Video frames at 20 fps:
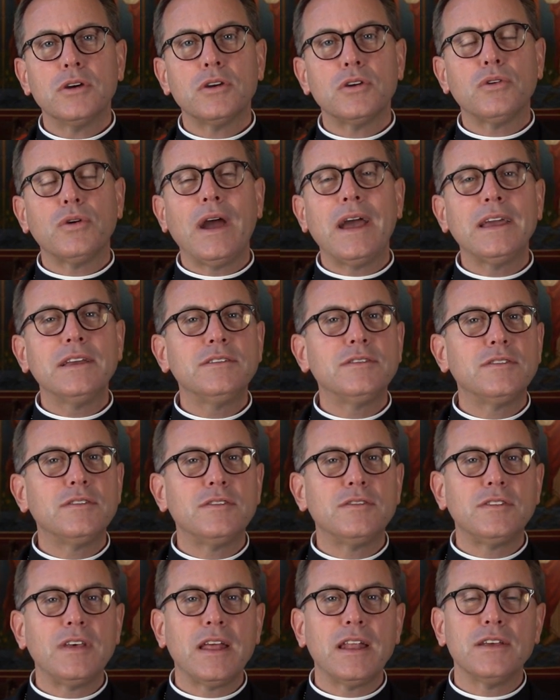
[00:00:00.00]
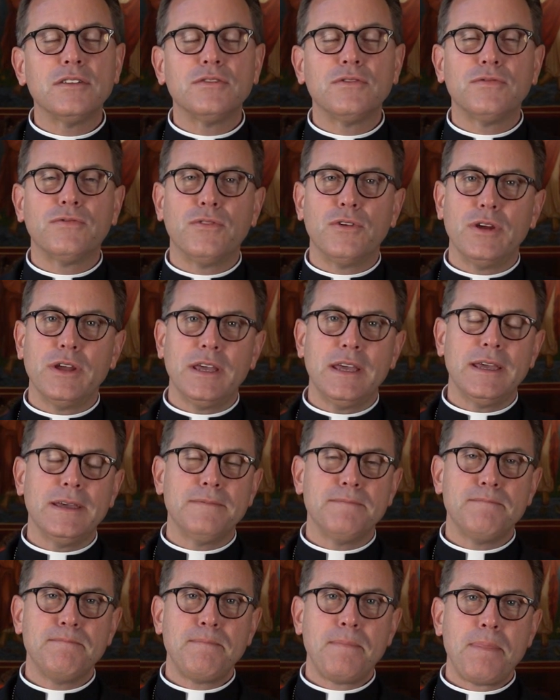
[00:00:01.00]
Christ set us free."
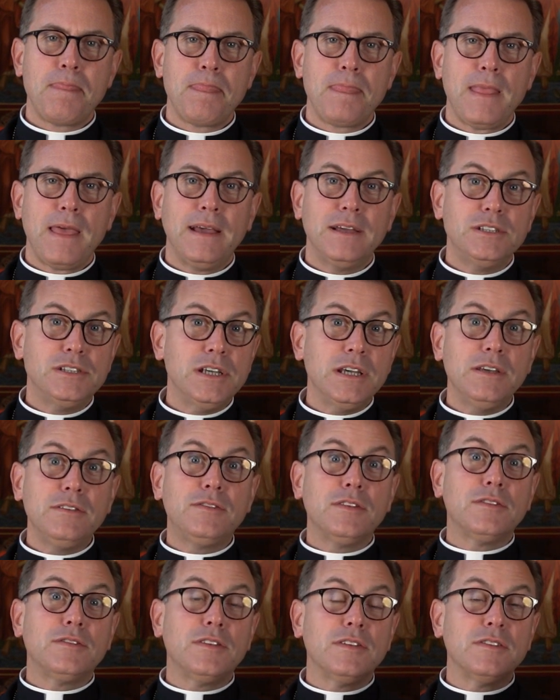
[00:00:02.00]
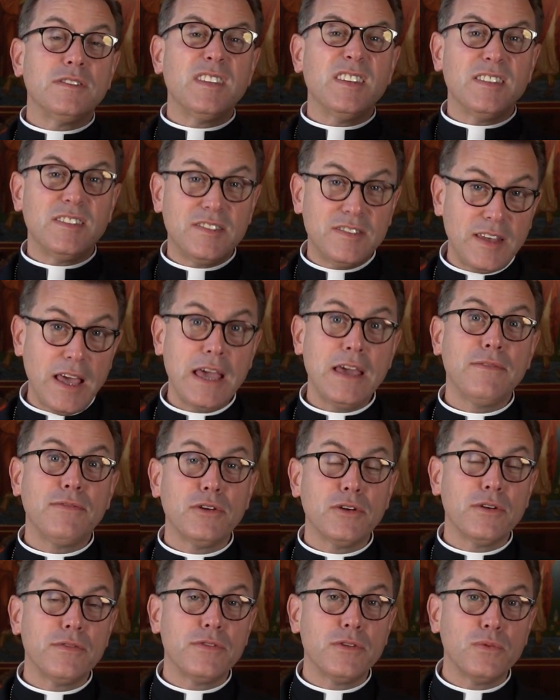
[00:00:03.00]
Jesus is the
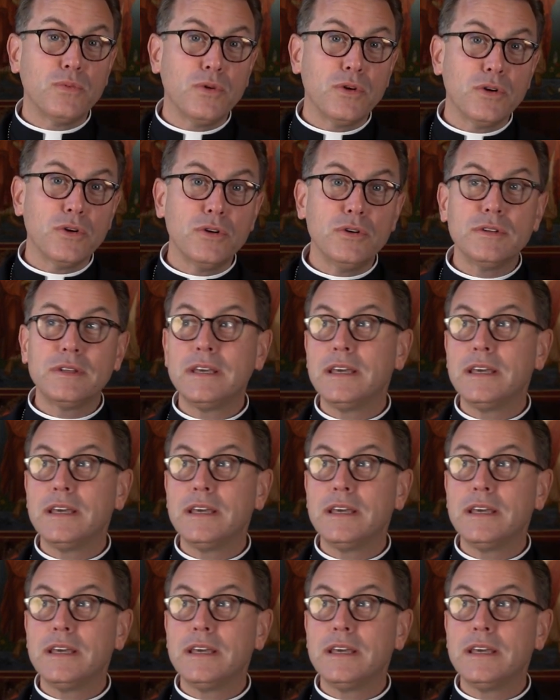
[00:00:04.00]
Savior of the world.